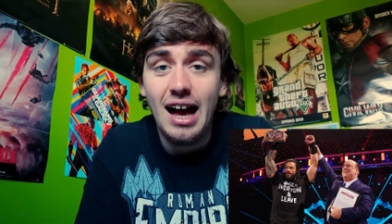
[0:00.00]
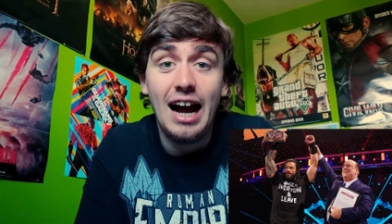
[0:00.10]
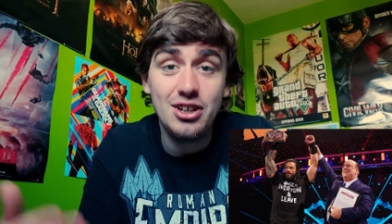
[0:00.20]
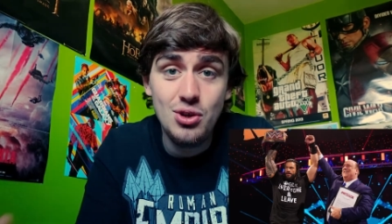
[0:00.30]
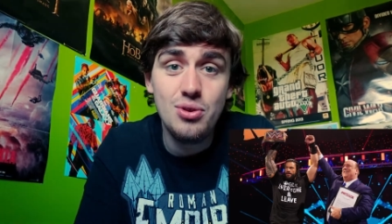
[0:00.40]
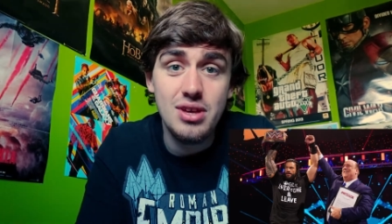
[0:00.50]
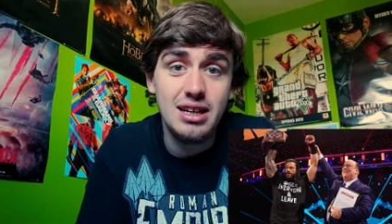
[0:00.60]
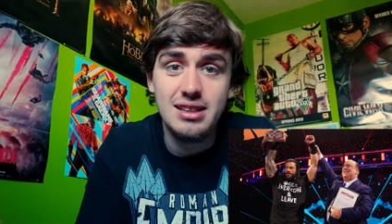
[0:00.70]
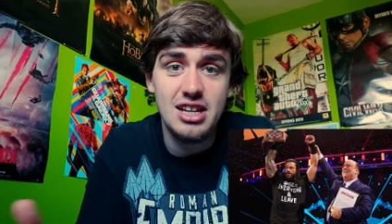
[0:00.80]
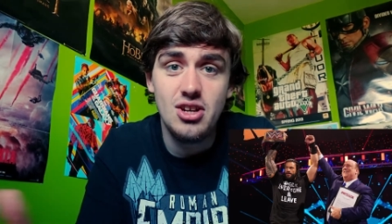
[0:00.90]
I do
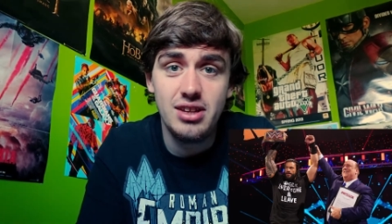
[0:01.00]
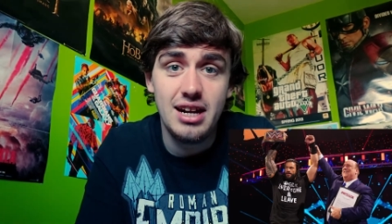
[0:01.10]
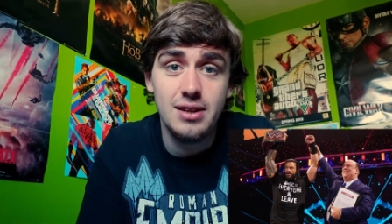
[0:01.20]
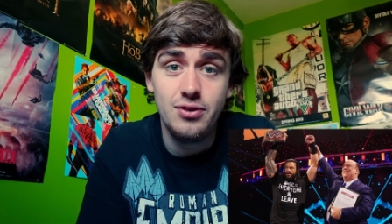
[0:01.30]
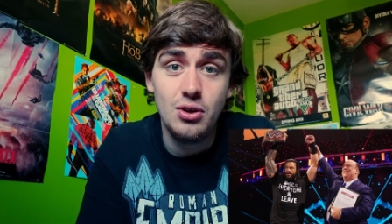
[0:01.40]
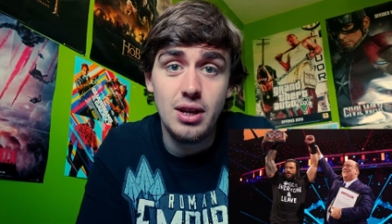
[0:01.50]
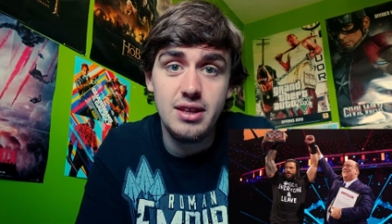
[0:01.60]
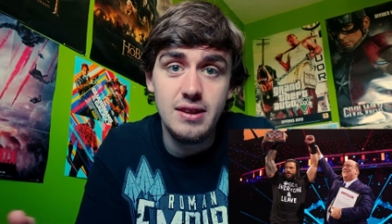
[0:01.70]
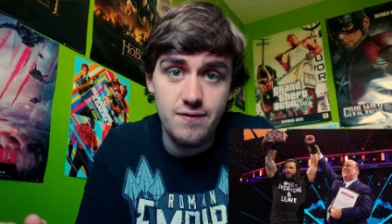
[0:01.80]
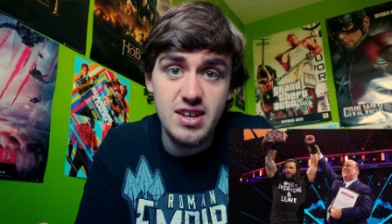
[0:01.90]
think it's not the end of the feud. I
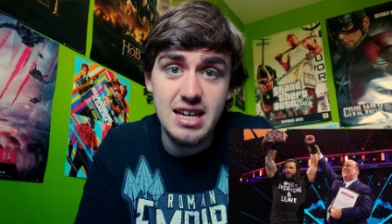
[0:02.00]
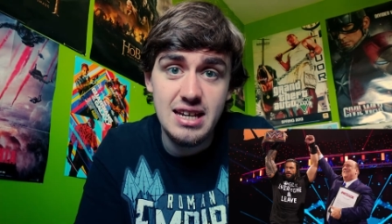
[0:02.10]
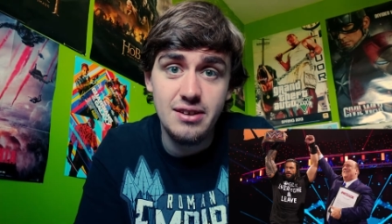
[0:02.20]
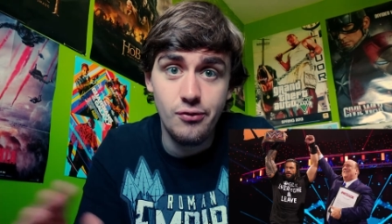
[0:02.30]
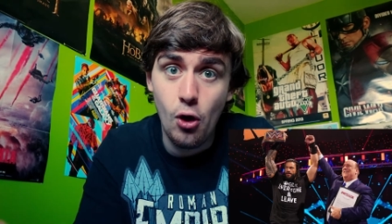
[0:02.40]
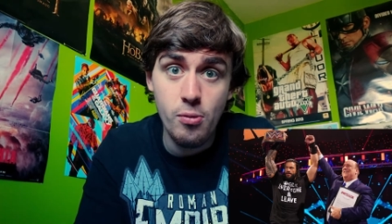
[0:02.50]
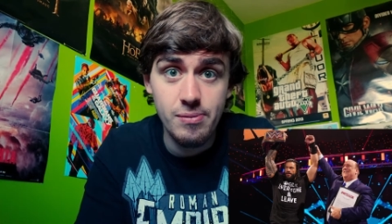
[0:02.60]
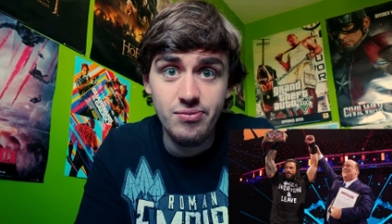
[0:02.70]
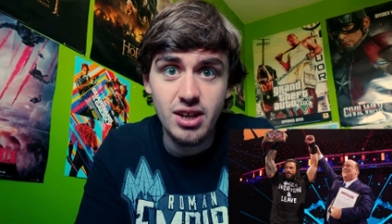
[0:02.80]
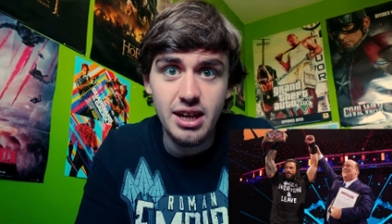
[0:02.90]
think The Fiend and
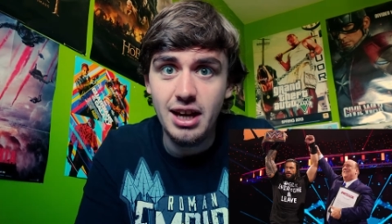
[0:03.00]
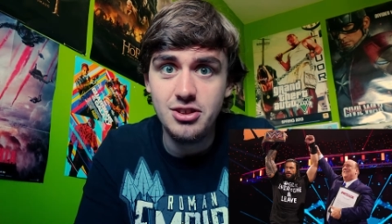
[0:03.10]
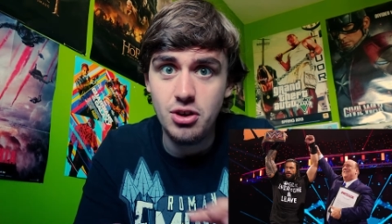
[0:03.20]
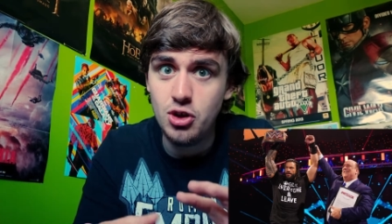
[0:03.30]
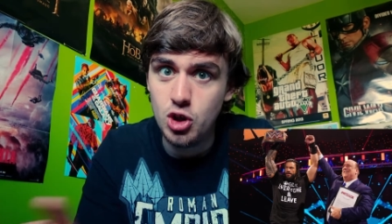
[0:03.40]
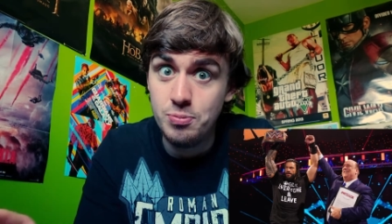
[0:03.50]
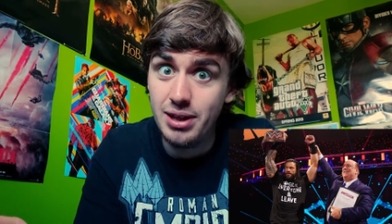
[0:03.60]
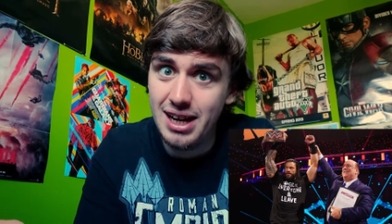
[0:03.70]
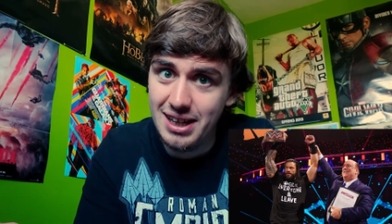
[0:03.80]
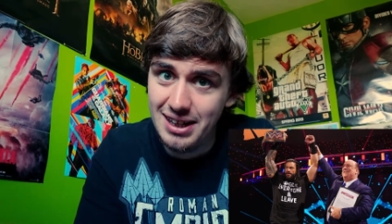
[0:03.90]
Roman is only just
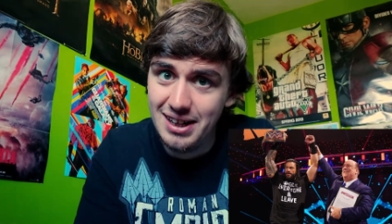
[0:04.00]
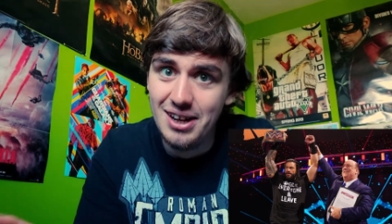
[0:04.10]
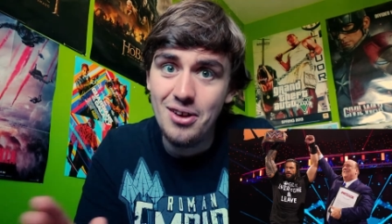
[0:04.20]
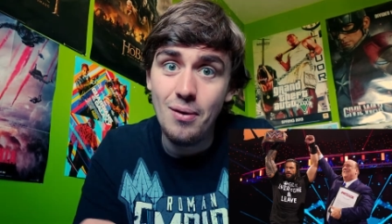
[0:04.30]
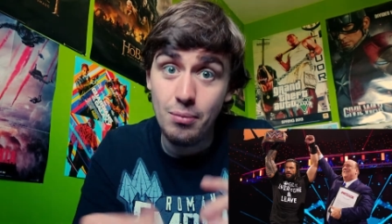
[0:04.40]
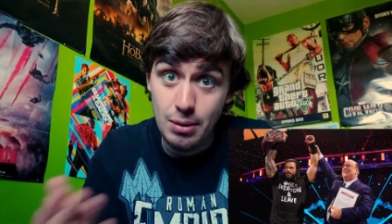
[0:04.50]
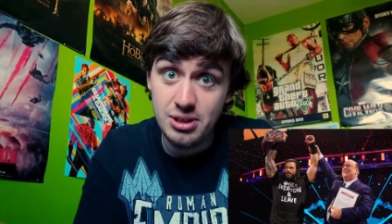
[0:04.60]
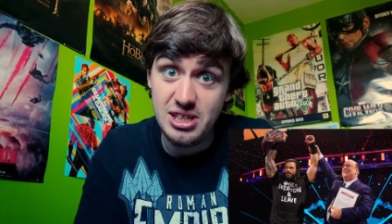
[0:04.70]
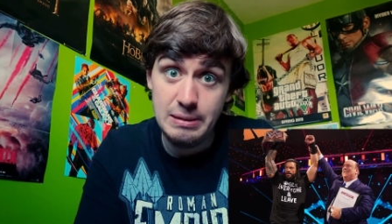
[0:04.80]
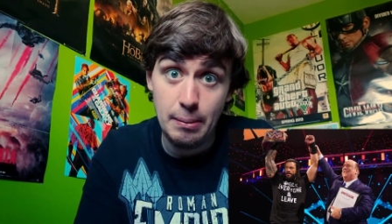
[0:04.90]
beginning, when we will
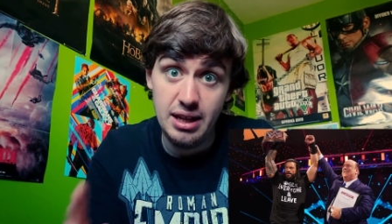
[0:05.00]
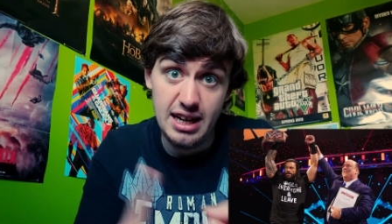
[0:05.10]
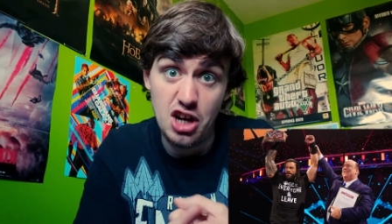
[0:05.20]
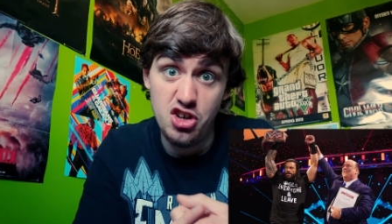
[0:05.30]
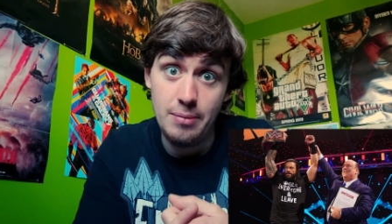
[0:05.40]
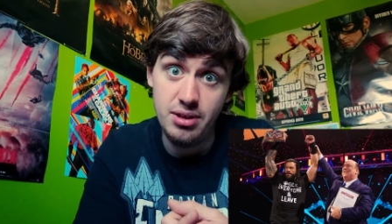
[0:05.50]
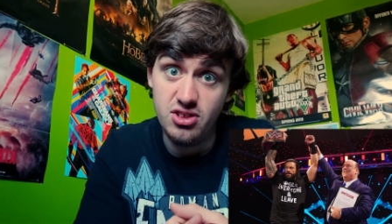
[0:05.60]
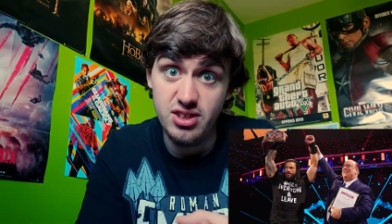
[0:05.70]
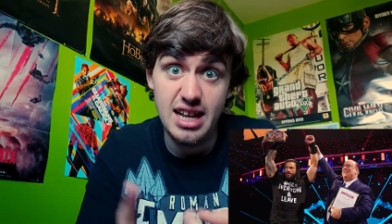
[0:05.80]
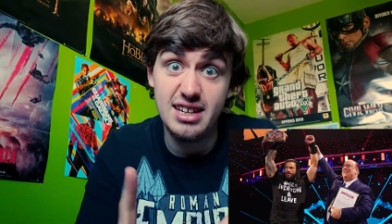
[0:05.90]
see probably a Clash of
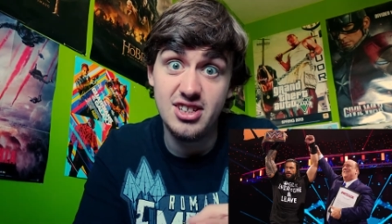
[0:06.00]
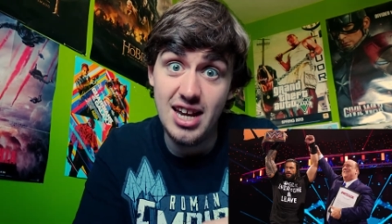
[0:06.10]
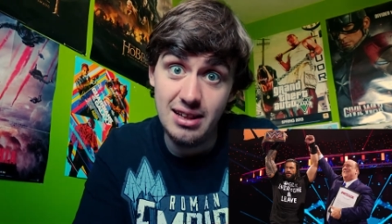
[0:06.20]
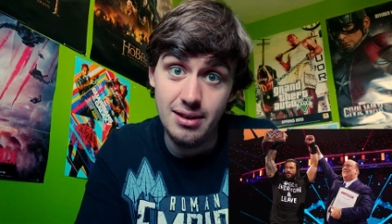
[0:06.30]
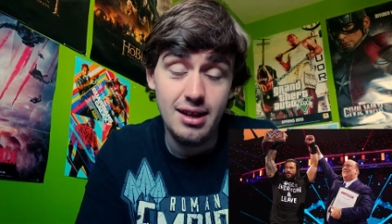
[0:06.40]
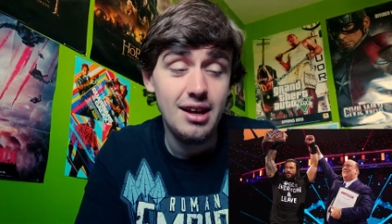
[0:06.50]
Champions in Hell in a Cell.